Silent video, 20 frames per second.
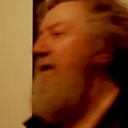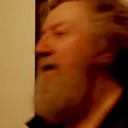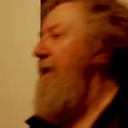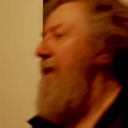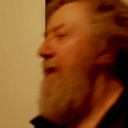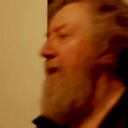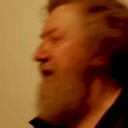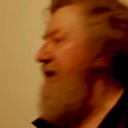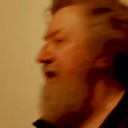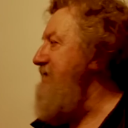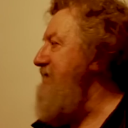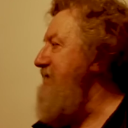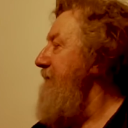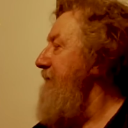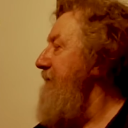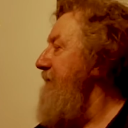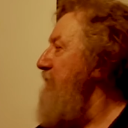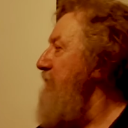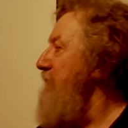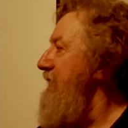his
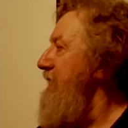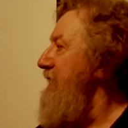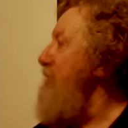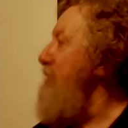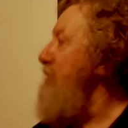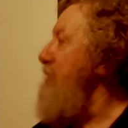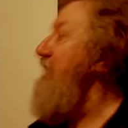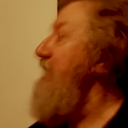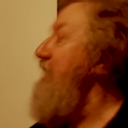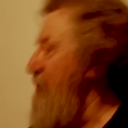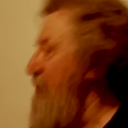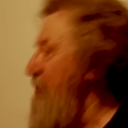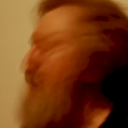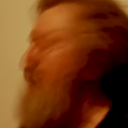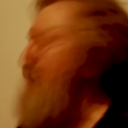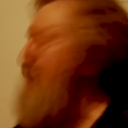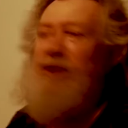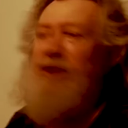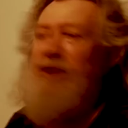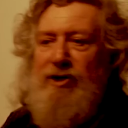
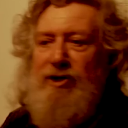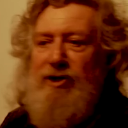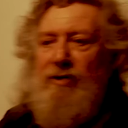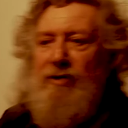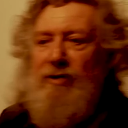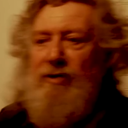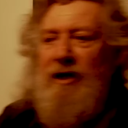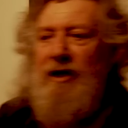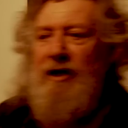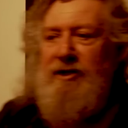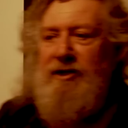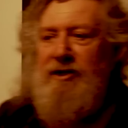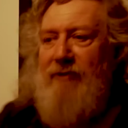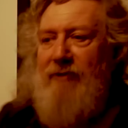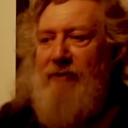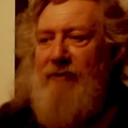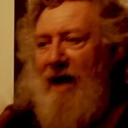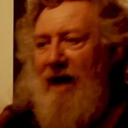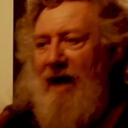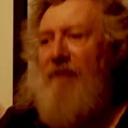restoration to
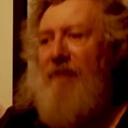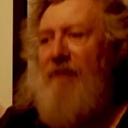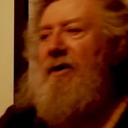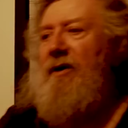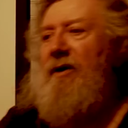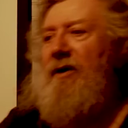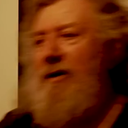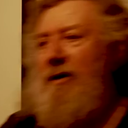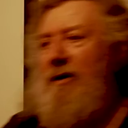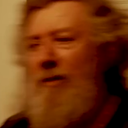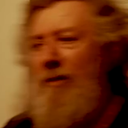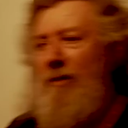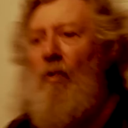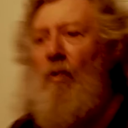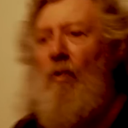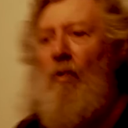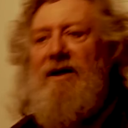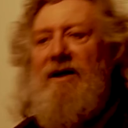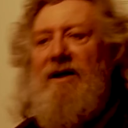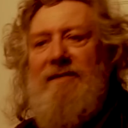health
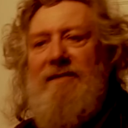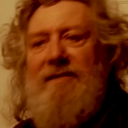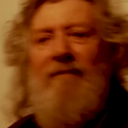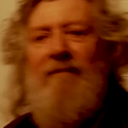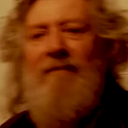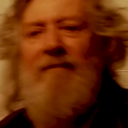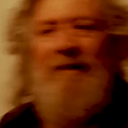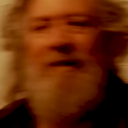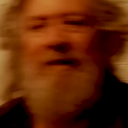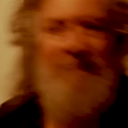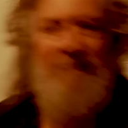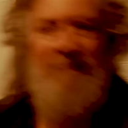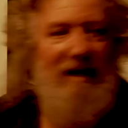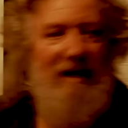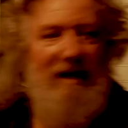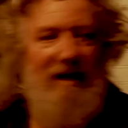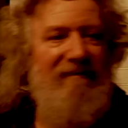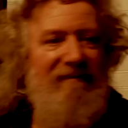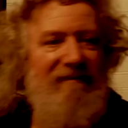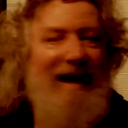was
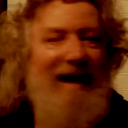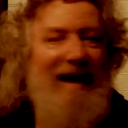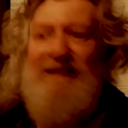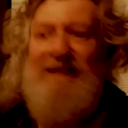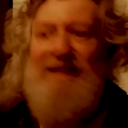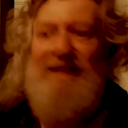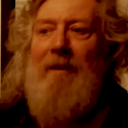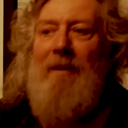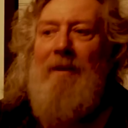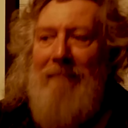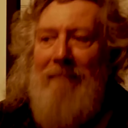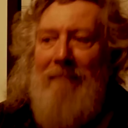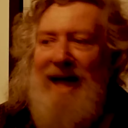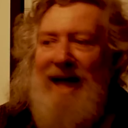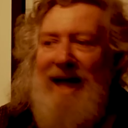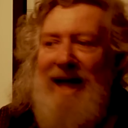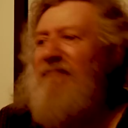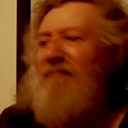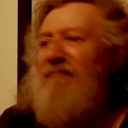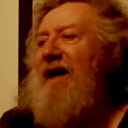affected by
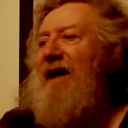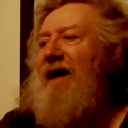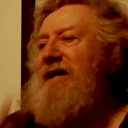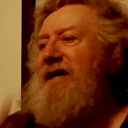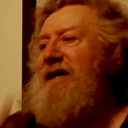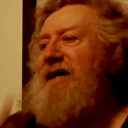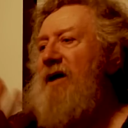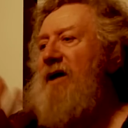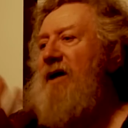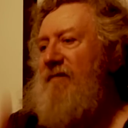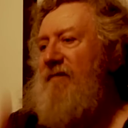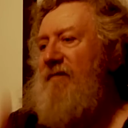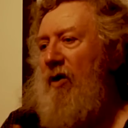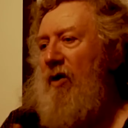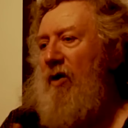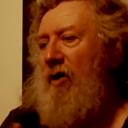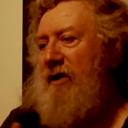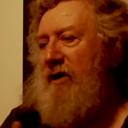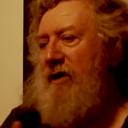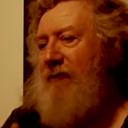the finding of the
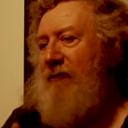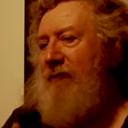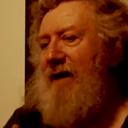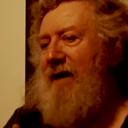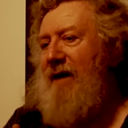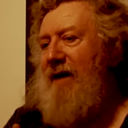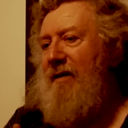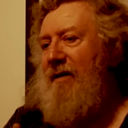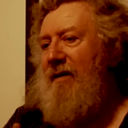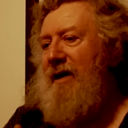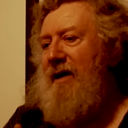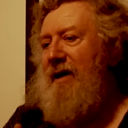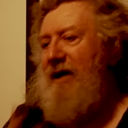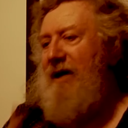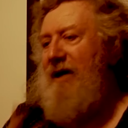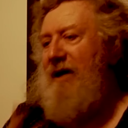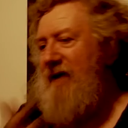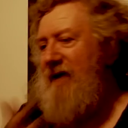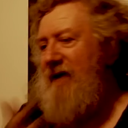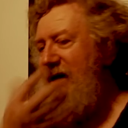Holy Grail
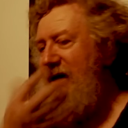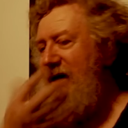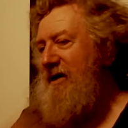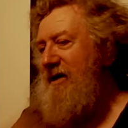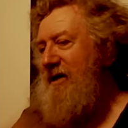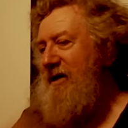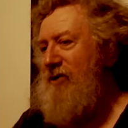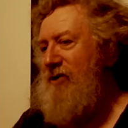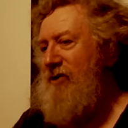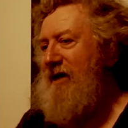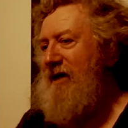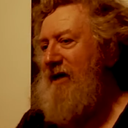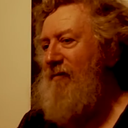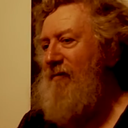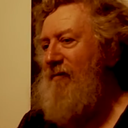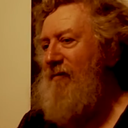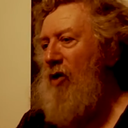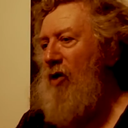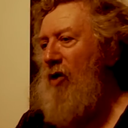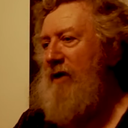and drinking from
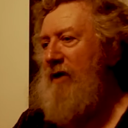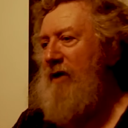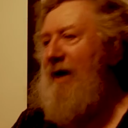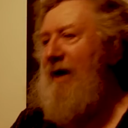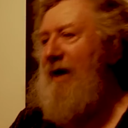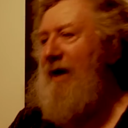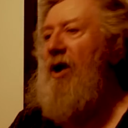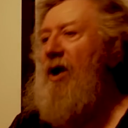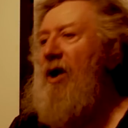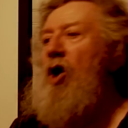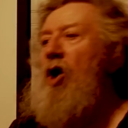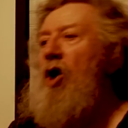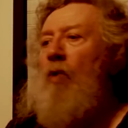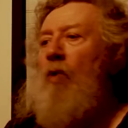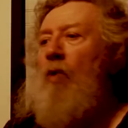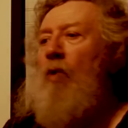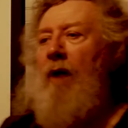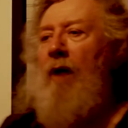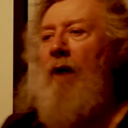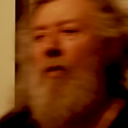the Holy Grail.
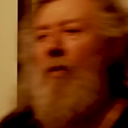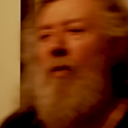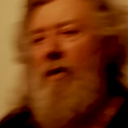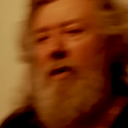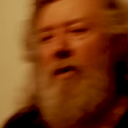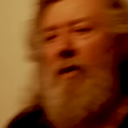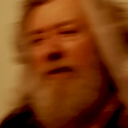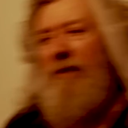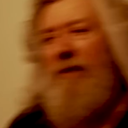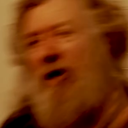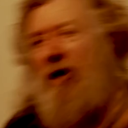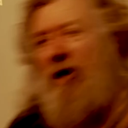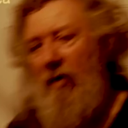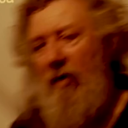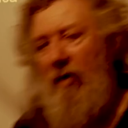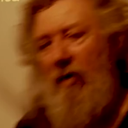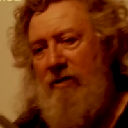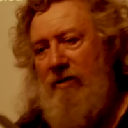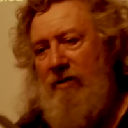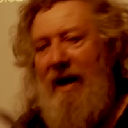Well, the Holy
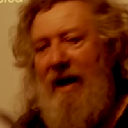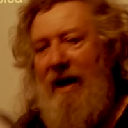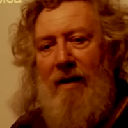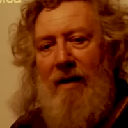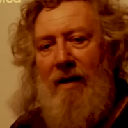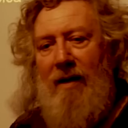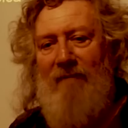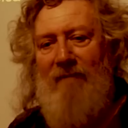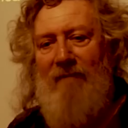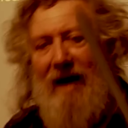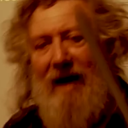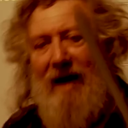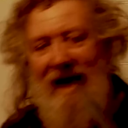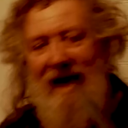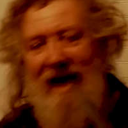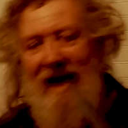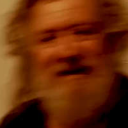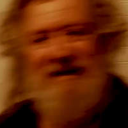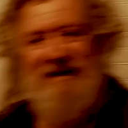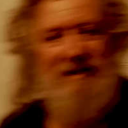Grail,
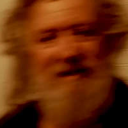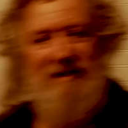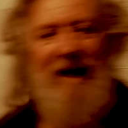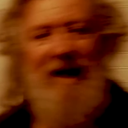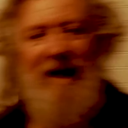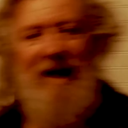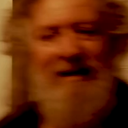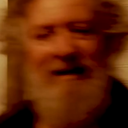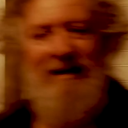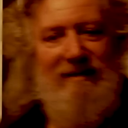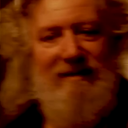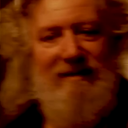I suspect,